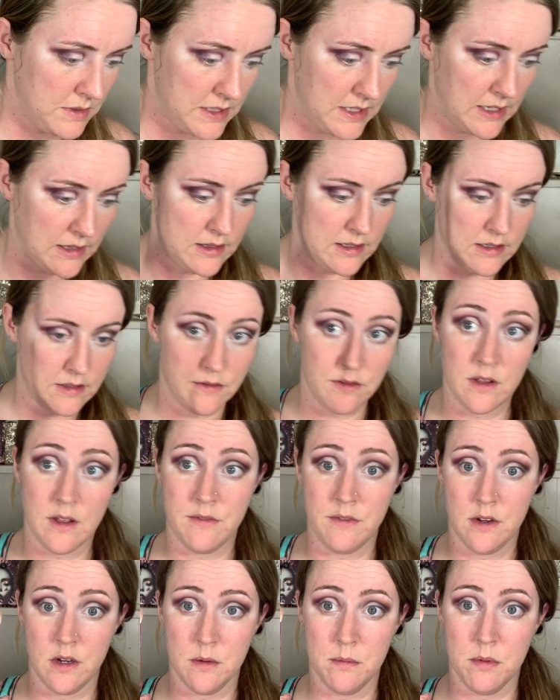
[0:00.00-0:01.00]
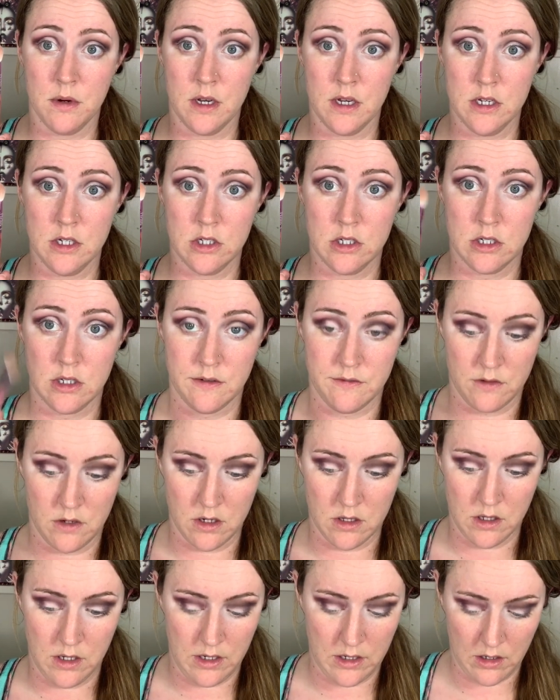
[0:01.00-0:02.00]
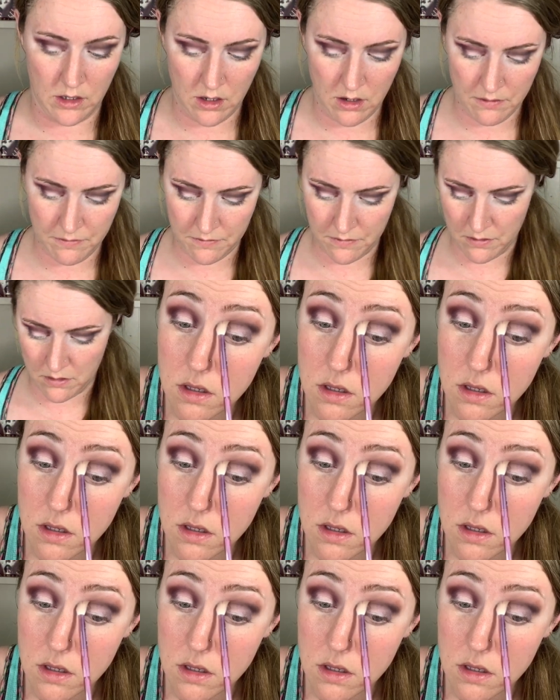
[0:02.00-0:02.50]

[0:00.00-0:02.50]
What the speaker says: Take this fluffier brush, try to clean it off.